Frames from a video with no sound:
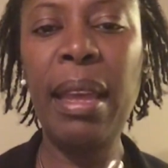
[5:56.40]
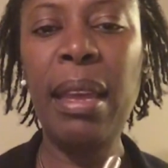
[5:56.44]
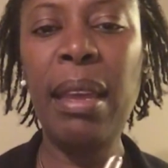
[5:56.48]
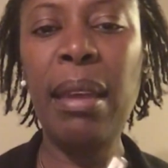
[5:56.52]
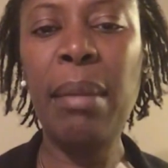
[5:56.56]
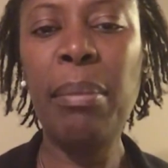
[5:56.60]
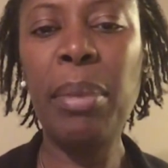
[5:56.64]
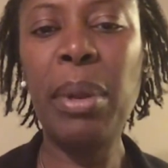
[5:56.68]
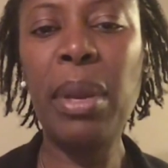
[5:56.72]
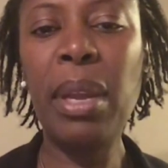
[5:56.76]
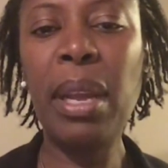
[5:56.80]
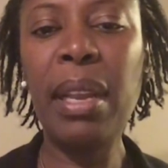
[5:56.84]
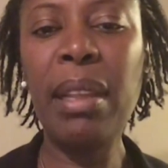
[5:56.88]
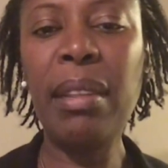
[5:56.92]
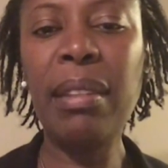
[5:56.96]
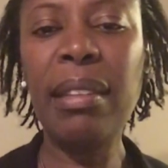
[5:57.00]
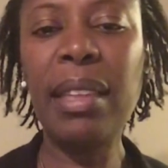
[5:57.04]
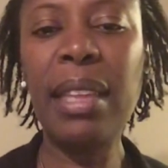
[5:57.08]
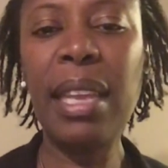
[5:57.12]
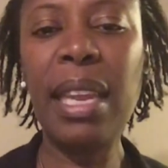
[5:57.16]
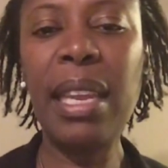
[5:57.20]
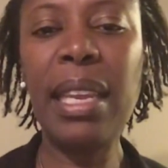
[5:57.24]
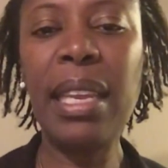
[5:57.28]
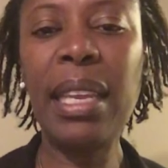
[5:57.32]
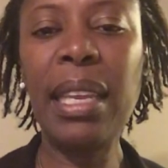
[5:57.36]
but
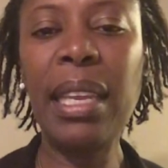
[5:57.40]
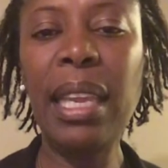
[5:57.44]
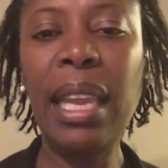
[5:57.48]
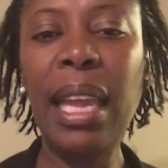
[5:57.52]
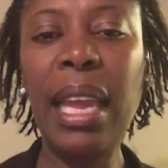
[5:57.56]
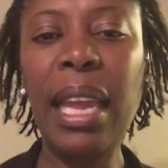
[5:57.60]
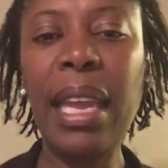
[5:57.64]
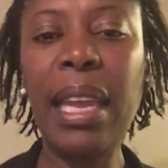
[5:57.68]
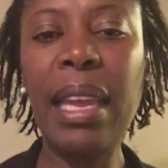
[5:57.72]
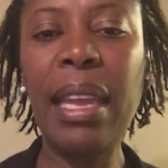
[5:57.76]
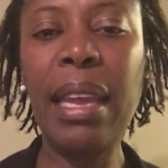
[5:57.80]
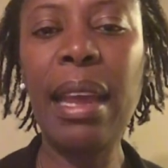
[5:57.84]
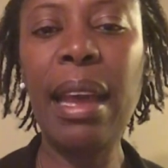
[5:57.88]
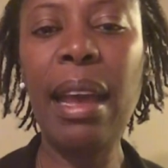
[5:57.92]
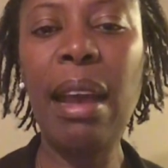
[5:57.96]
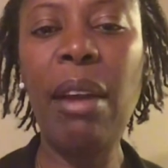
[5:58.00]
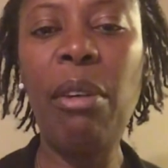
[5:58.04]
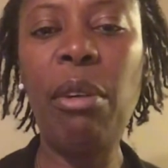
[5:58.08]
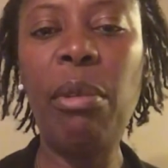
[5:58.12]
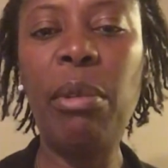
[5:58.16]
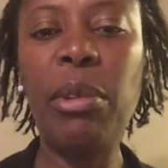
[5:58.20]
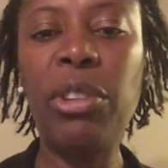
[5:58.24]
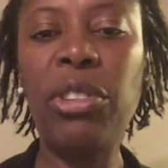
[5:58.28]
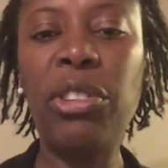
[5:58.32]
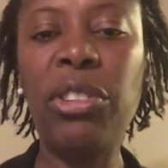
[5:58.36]
honestly, I didn't like how
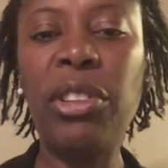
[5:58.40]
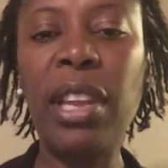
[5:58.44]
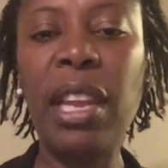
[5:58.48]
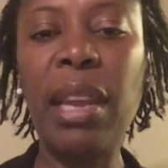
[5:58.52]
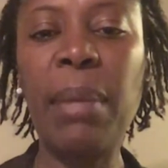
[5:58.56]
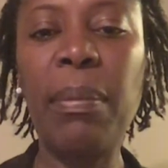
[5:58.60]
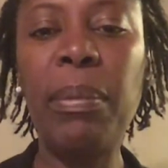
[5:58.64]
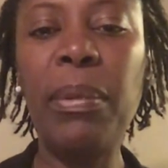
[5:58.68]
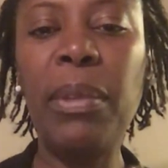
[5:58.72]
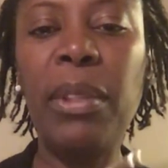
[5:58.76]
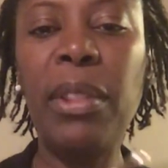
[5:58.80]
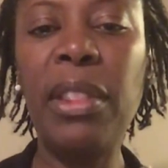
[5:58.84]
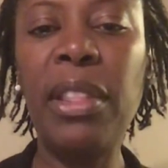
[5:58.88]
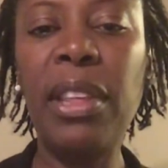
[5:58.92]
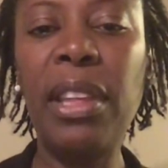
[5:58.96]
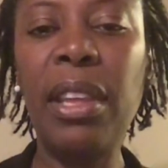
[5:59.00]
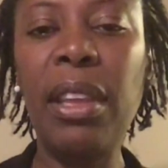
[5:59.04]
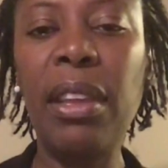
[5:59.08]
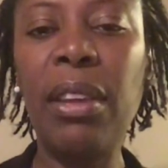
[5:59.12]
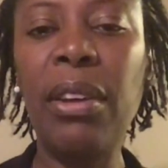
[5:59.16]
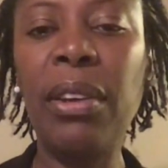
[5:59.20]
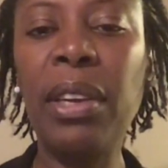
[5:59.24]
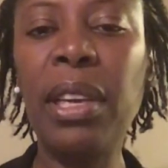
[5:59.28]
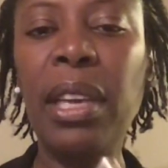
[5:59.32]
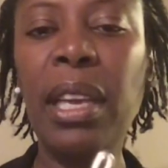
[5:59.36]
it was shaped.
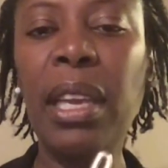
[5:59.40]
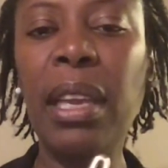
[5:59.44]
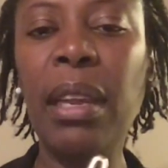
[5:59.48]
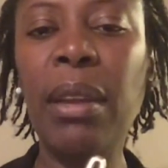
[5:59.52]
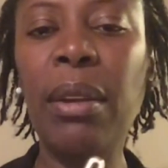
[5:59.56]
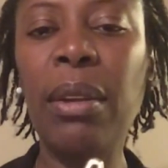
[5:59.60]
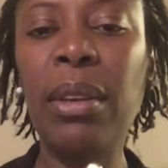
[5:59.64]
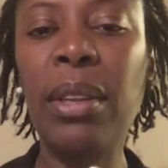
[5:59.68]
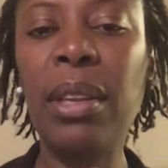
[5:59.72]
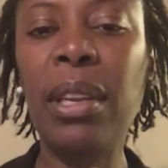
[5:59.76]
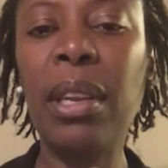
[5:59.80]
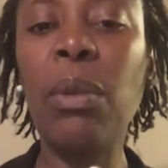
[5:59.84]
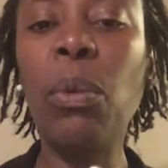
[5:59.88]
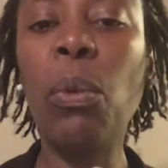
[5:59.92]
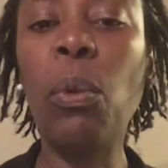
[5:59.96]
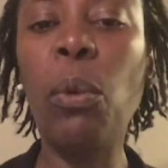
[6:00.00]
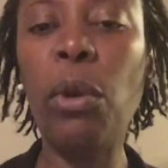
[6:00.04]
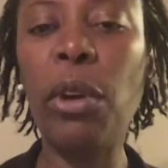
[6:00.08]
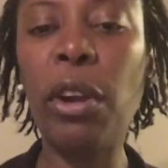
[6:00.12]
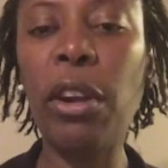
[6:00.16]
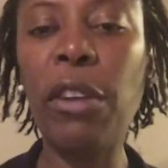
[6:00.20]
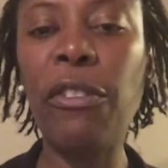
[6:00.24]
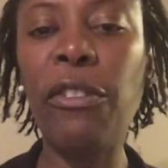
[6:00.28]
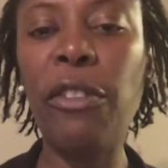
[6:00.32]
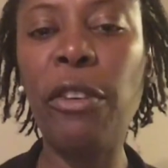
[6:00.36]
The hooking didn't
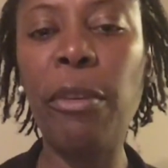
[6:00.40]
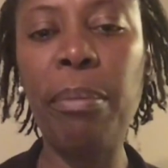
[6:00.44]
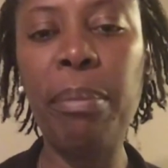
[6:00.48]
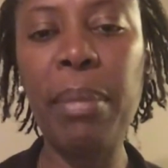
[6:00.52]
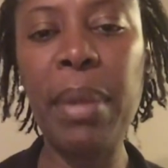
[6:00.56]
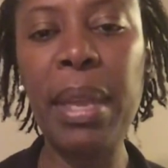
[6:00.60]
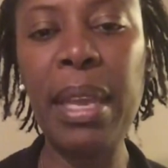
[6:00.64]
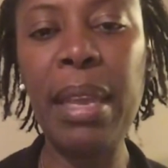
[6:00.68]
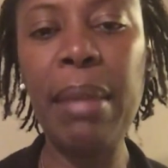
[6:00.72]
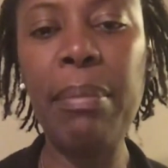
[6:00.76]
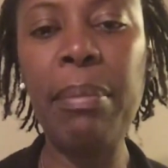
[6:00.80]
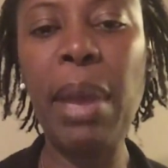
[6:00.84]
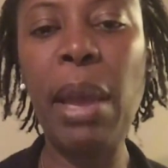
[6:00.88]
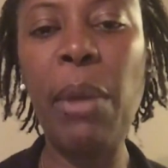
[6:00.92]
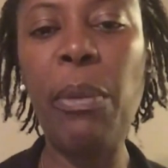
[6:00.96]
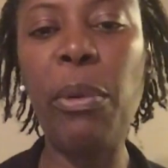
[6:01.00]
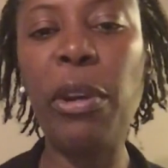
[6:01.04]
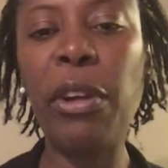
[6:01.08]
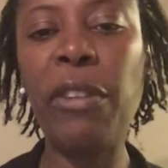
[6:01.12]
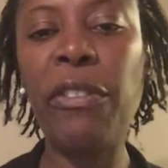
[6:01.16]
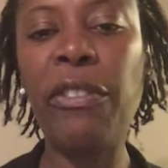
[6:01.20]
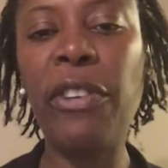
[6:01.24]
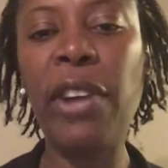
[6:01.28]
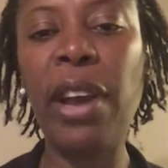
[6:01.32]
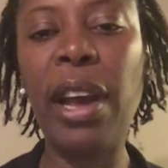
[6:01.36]
work for me, it might
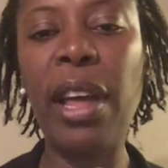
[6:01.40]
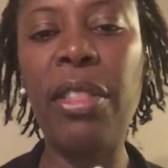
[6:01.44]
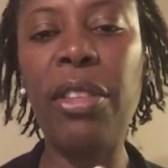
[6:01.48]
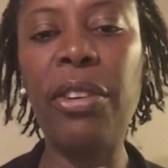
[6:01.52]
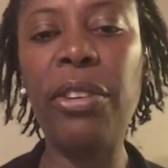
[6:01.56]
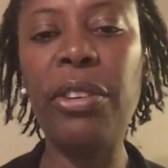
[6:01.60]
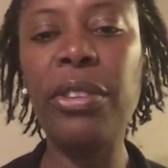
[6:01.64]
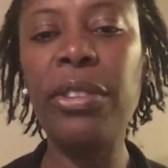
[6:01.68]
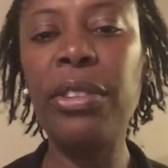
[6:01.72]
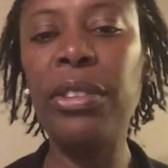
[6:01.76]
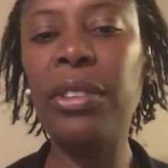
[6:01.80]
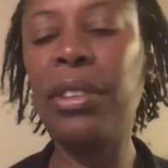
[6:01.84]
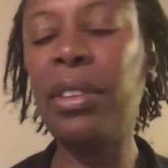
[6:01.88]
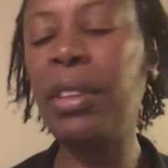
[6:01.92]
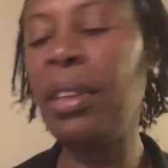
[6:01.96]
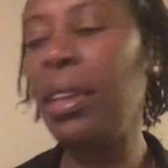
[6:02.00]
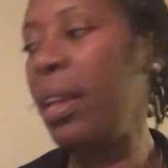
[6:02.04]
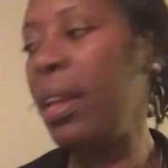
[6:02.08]
work for others.